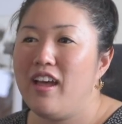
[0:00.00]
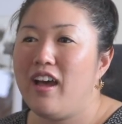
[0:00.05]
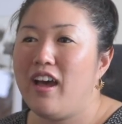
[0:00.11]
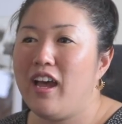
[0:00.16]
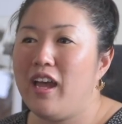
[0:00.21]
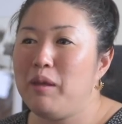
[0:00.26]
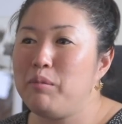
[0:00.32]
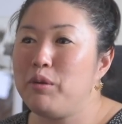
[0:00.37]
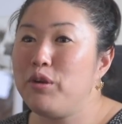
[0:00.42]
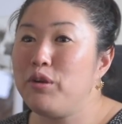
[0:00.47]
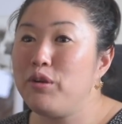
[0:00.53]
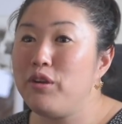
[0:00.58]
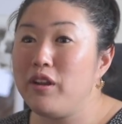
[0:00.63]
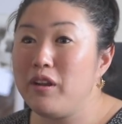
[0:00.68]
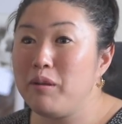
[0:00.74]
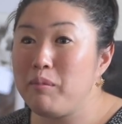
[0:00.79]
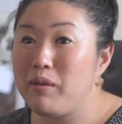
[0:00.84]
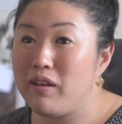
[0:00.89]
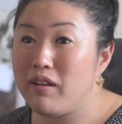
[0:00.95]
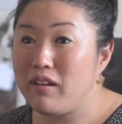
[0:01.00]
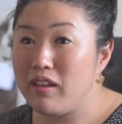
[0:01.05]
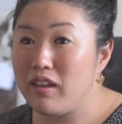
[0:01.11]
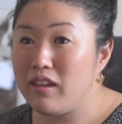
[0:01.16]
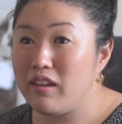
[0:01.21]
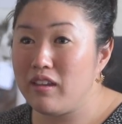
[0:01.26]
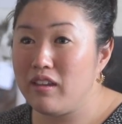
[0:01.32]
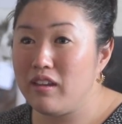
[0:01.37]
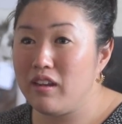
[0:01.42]
I'm Korean
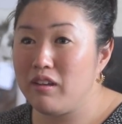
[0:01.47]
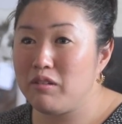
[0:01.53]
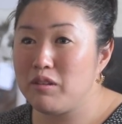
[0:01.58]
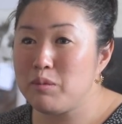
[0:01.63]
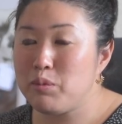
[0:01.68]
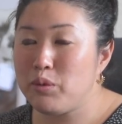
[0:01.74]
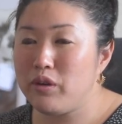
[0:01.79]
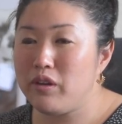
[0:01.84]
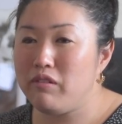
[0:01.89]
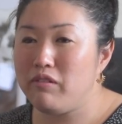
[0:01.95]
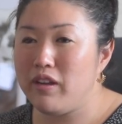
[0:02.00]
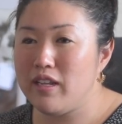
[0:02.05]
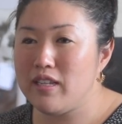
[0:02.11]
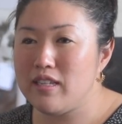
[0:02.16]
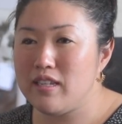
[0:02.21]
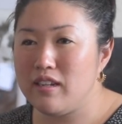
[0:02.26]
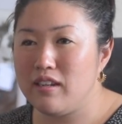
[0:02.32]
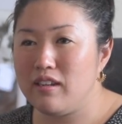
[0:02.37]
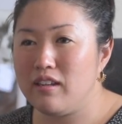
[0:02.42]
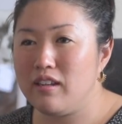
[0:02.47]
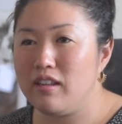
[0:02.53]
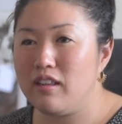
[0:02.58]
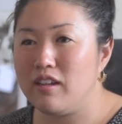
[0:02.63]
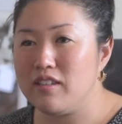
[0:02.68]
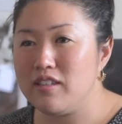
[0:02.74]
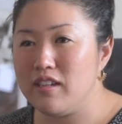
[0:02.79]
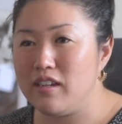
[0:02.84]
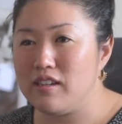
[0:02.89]
American. I was born and raised in
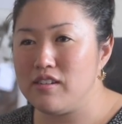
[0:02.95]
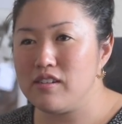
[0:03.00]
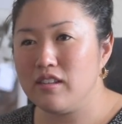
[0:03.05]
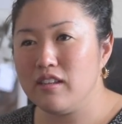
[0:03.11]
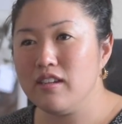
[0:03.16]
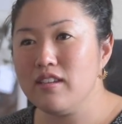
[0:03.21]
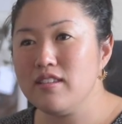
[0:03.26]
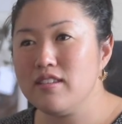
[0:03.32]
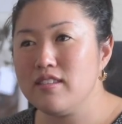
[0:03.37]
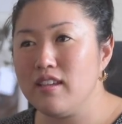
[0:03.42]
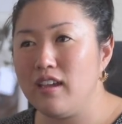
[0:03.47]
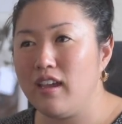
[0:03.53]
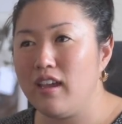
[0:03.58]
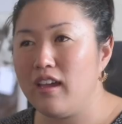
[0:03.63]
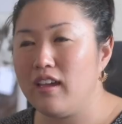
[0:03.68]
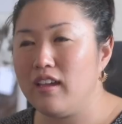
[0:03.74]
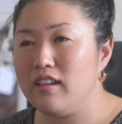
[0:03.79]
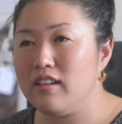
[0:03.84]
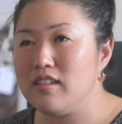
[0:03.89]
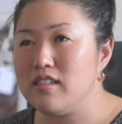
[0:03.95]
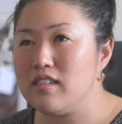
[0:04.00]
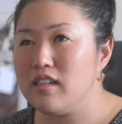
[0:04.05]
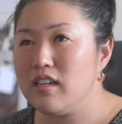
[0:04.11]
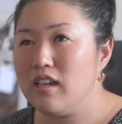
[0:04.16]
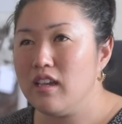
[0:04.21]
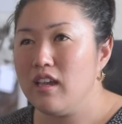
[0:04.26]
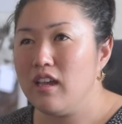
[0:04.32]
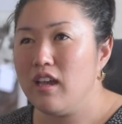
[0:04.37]
Los Angeles, and
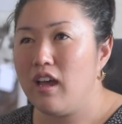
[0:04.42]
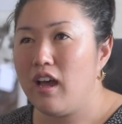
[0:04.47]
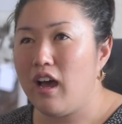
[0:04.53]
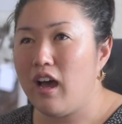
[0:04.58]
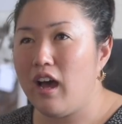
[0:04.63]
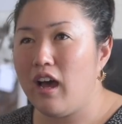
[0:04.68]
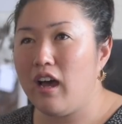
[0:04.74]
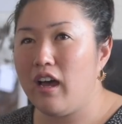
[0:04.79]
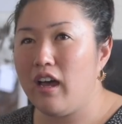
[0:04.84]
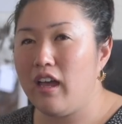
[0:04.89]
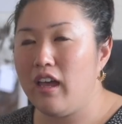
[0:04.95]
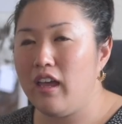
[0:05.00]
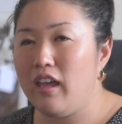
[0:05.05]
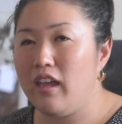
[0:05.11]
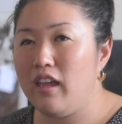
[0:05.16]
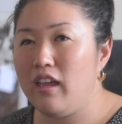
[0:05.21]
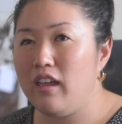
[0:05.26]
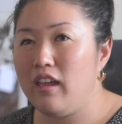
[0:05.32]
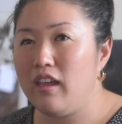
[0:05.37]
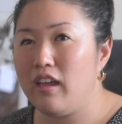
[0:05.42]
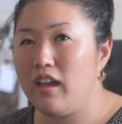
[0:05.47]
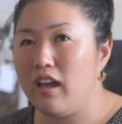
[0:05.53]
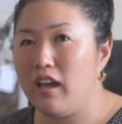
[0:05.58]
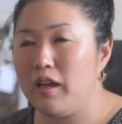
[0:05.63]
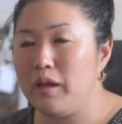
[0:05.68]
I